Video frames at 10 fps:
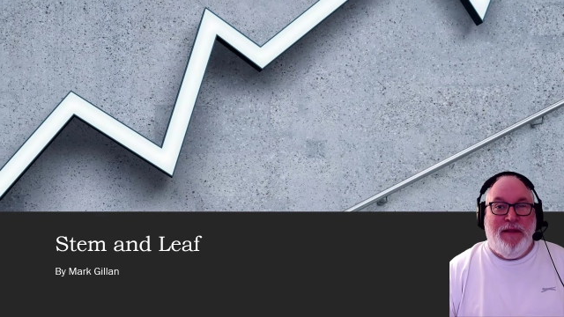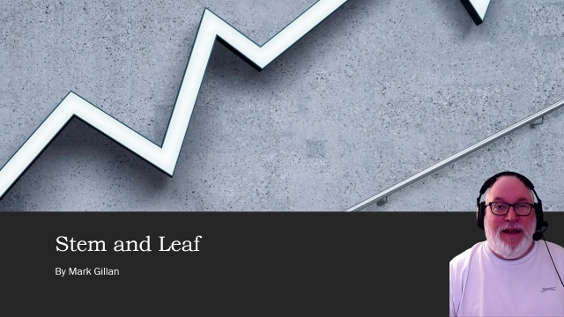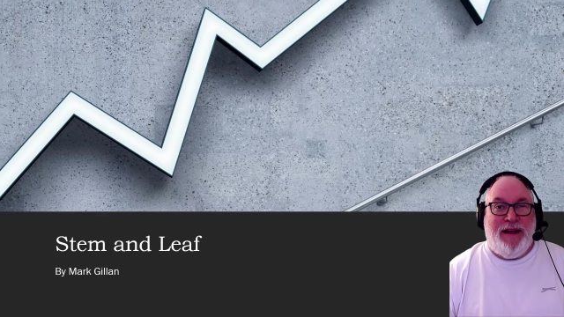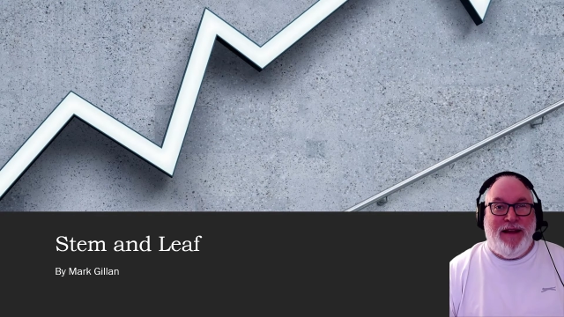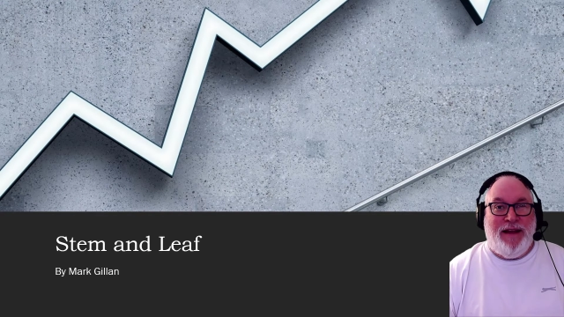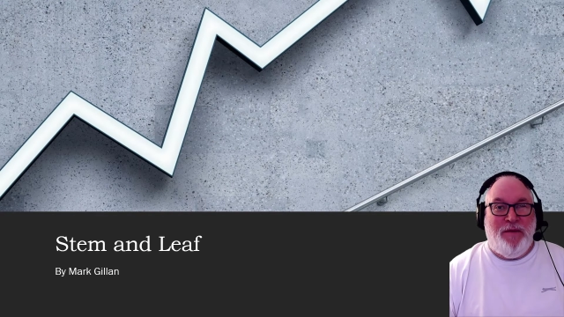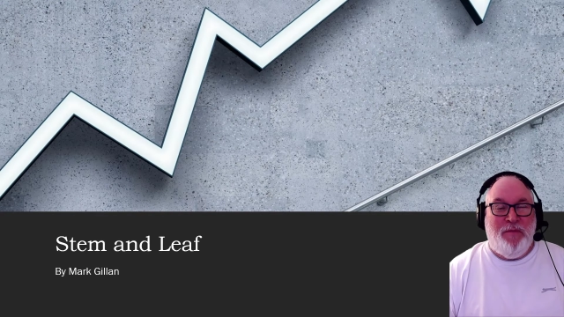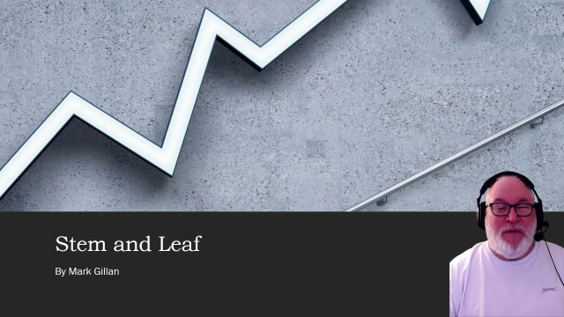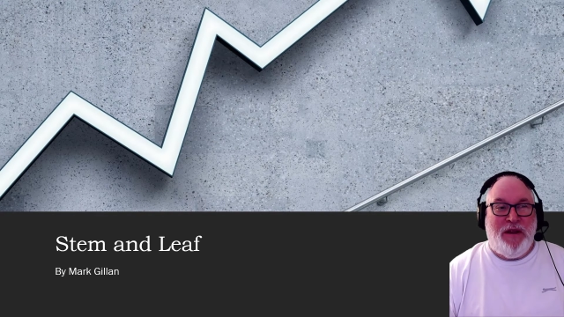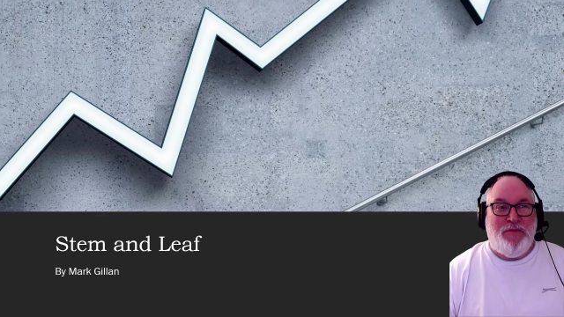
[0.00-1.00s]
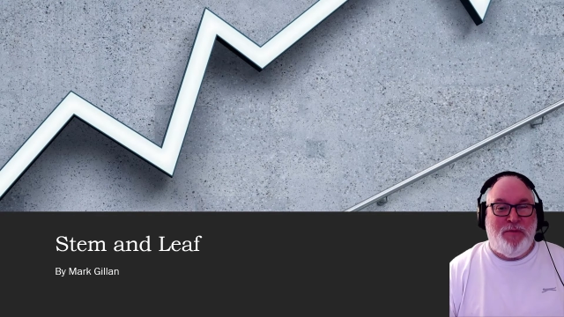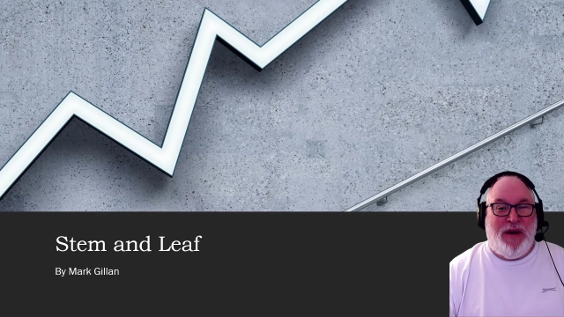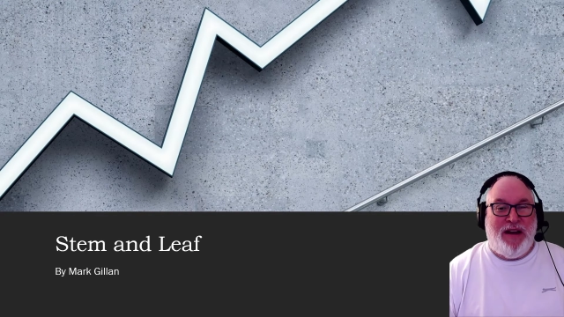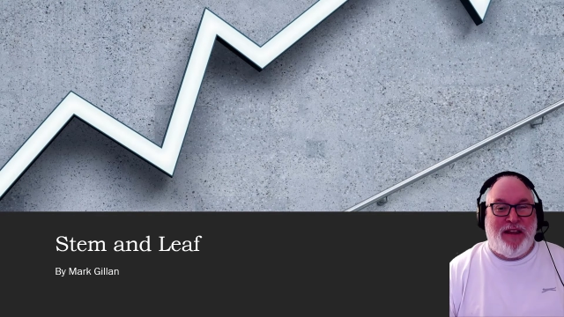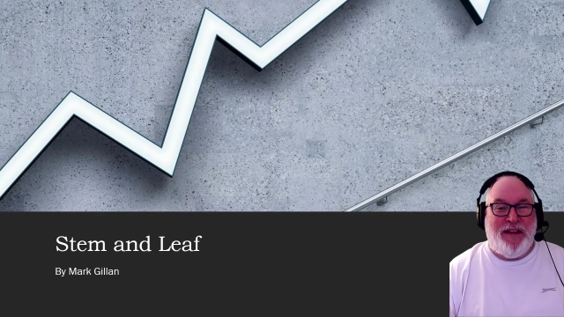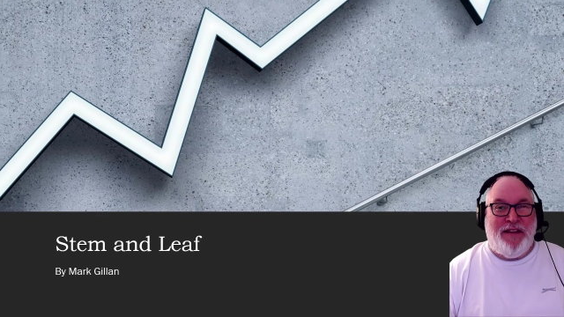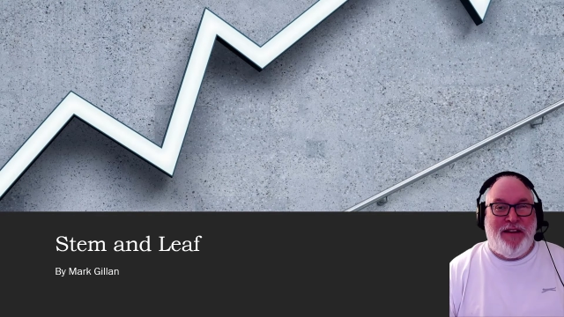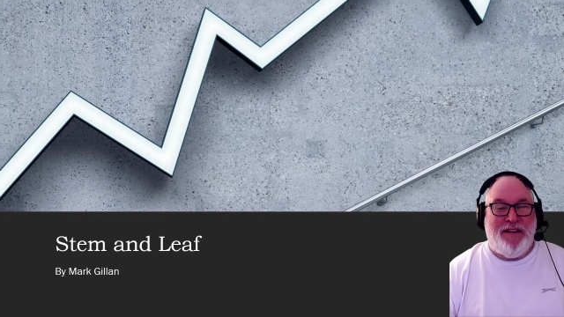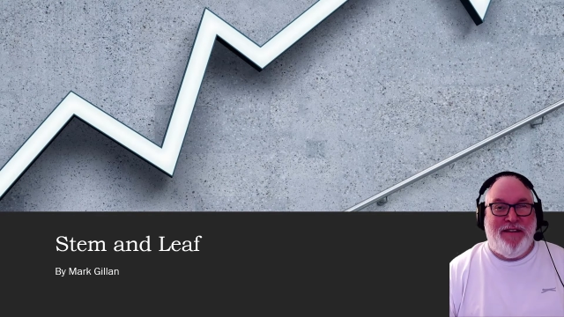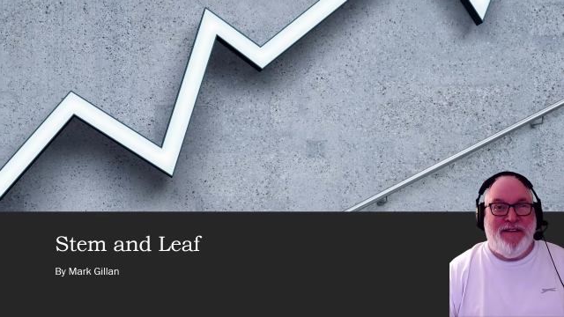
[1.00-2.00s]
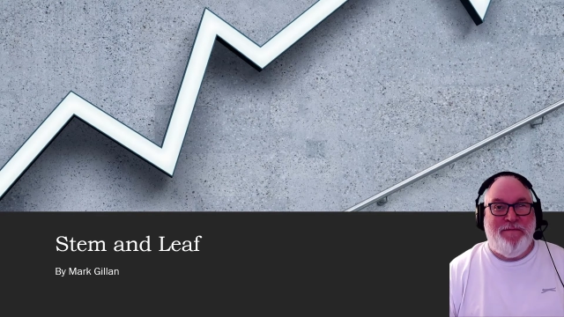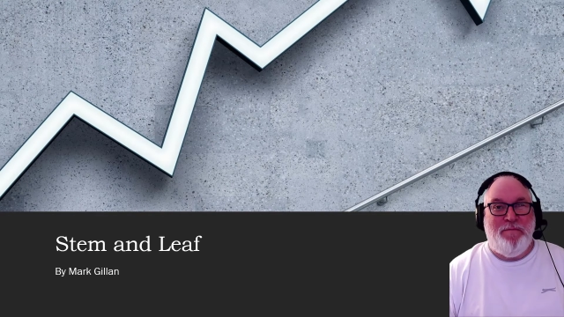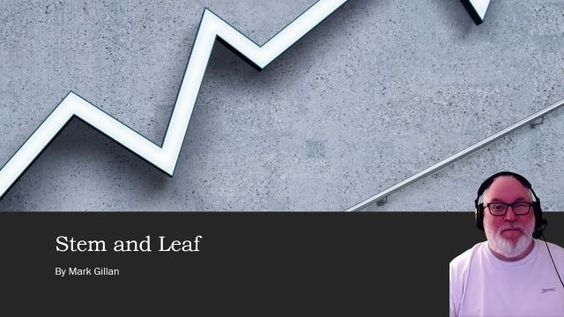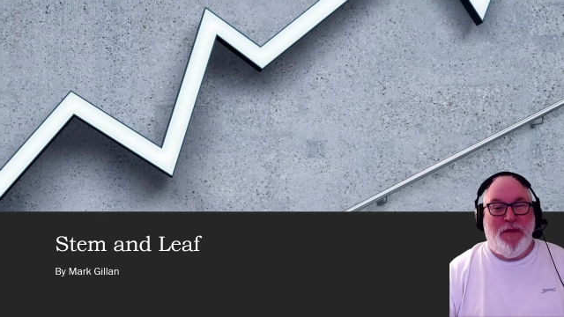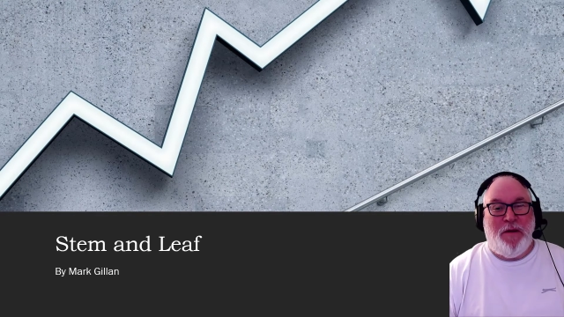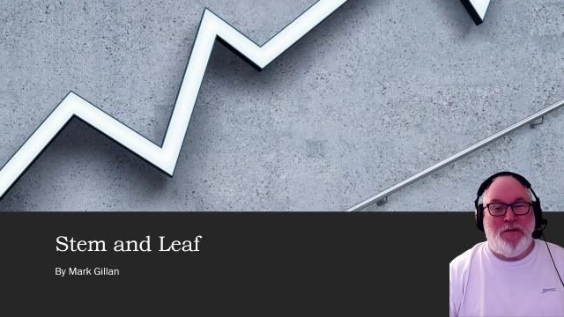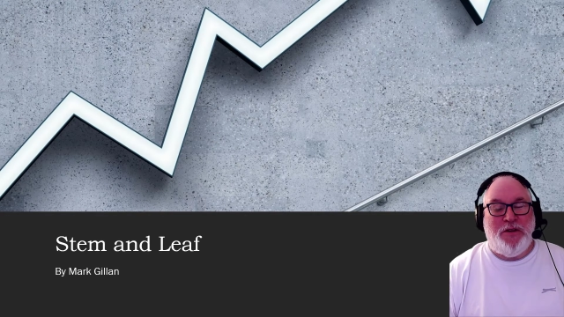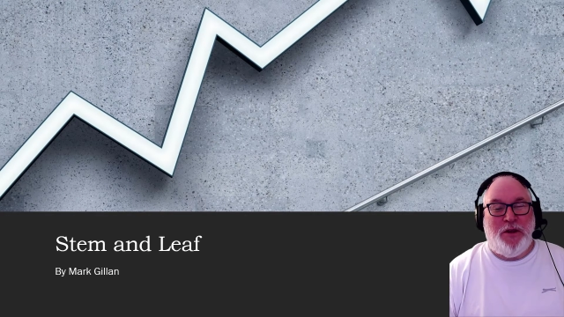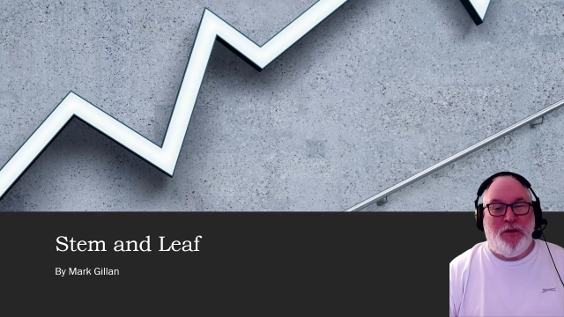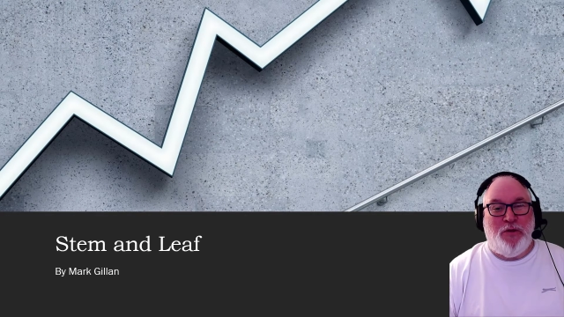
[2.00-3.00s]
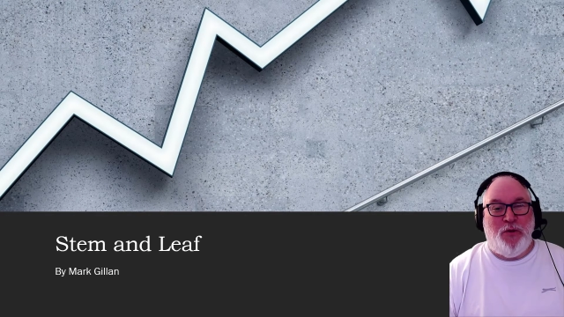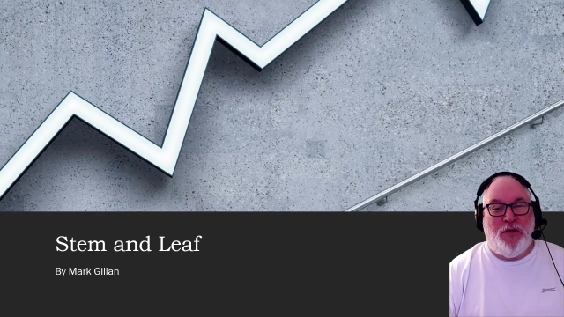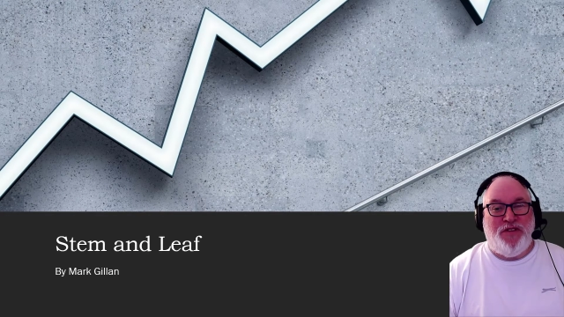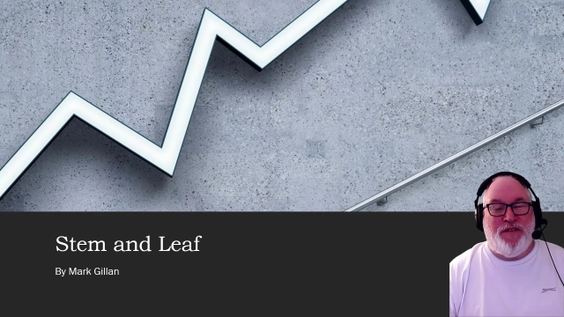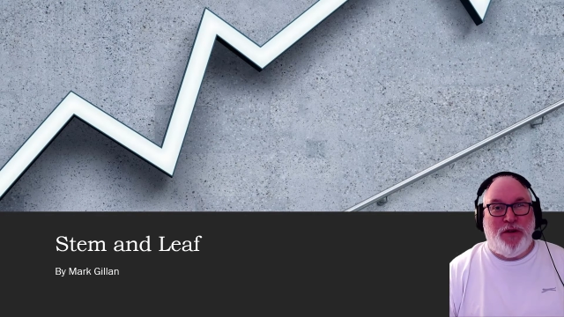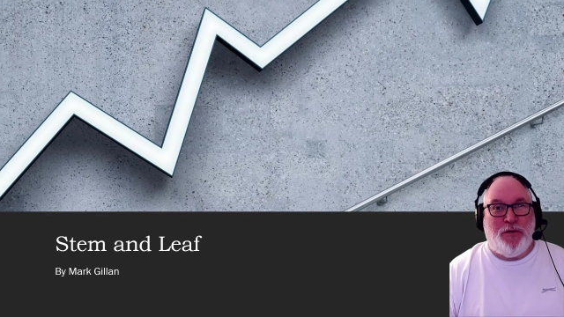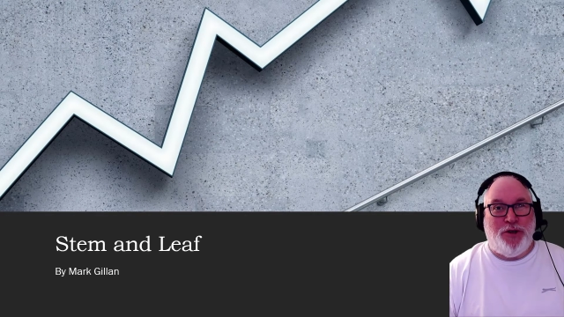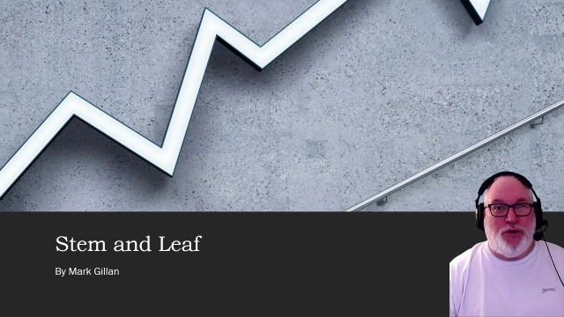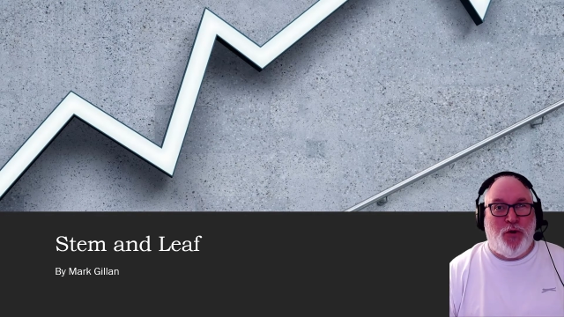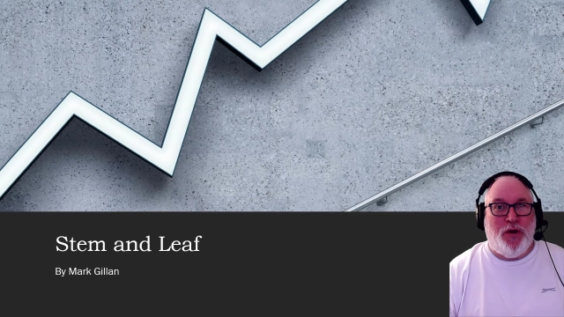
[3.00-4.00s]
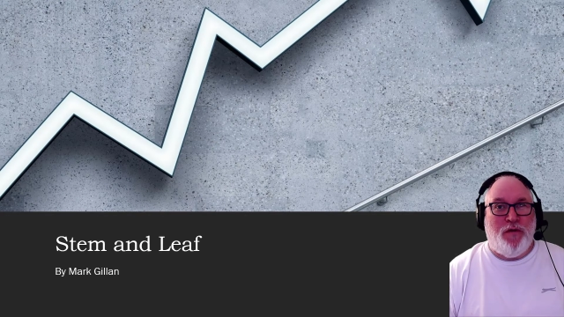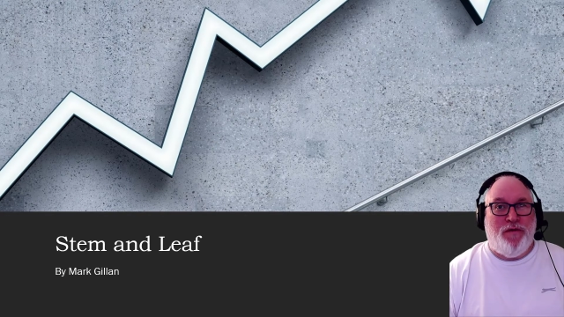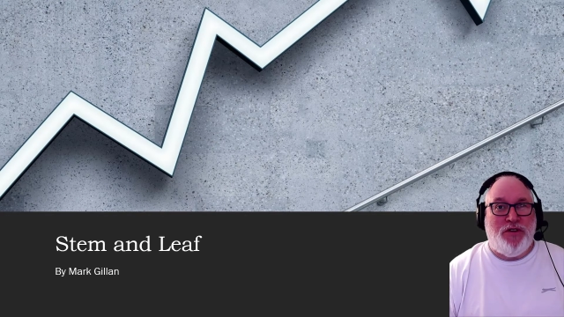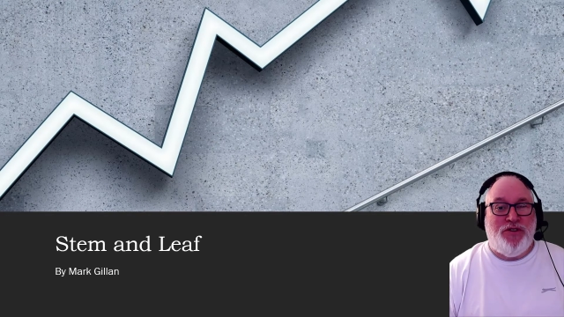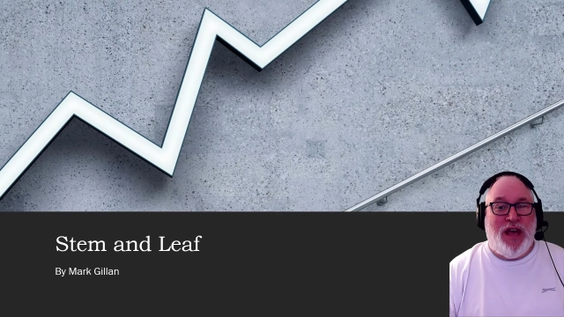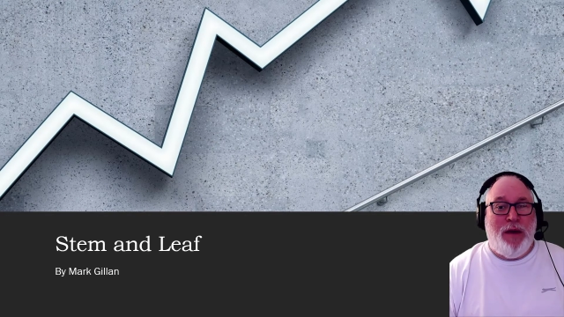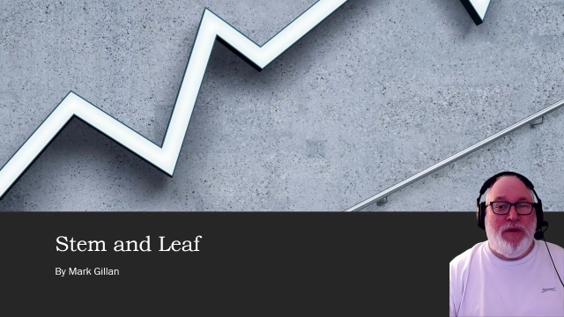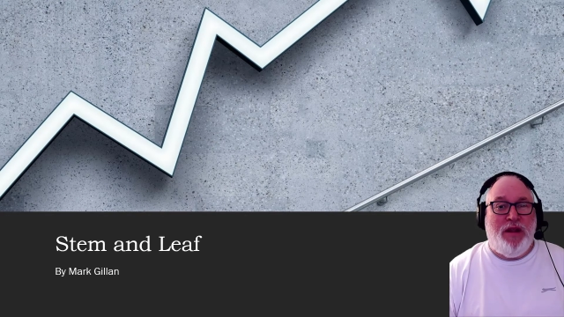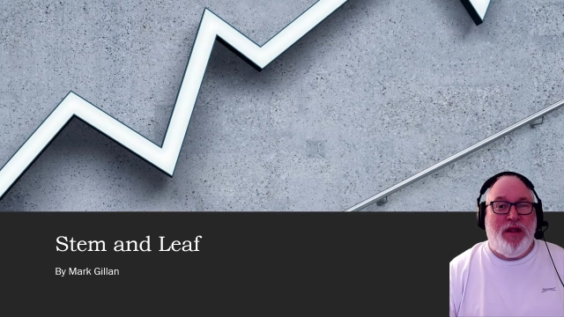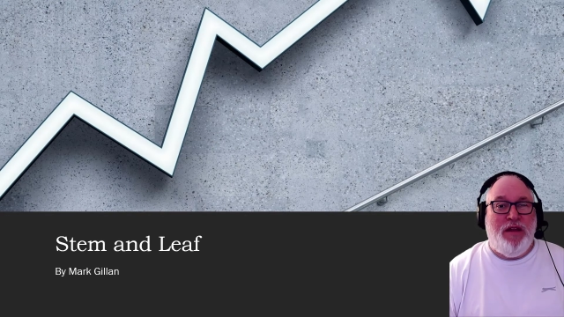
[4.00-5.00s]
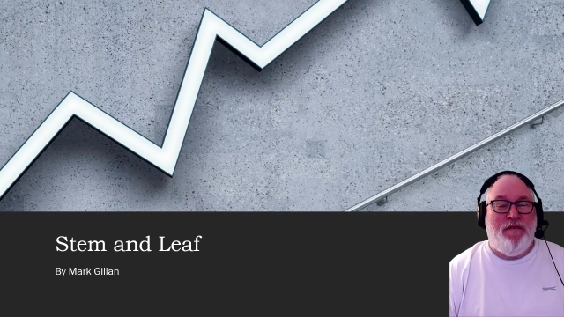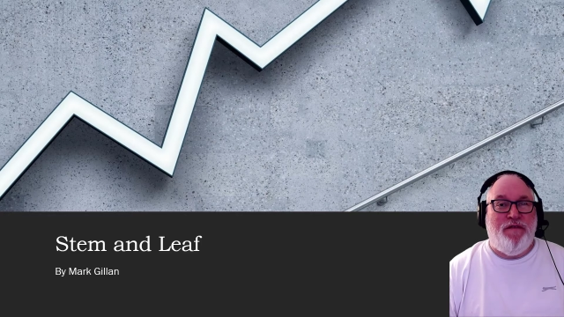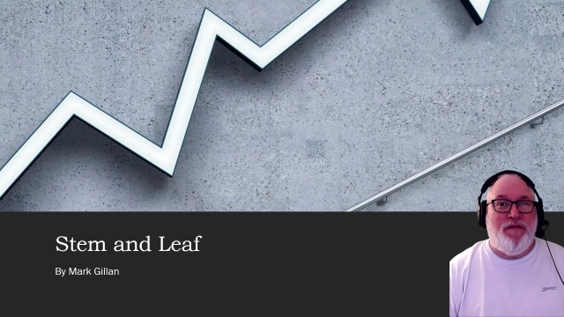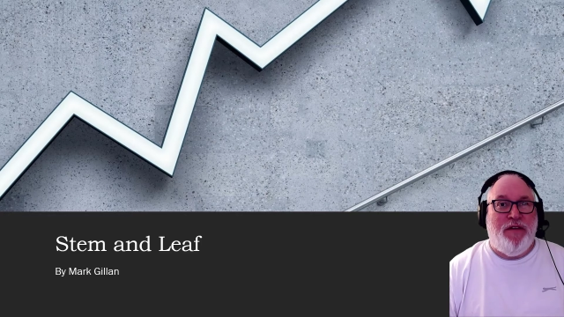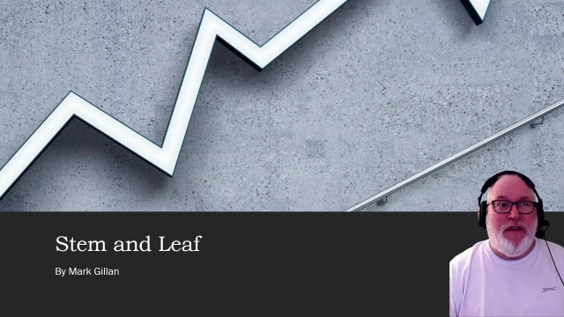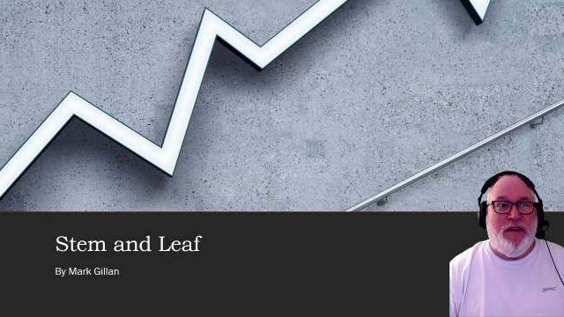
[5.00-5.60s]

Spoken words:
Hi, my name's Mark Gillan. I'll take you through this video tutorial for stem and leaf.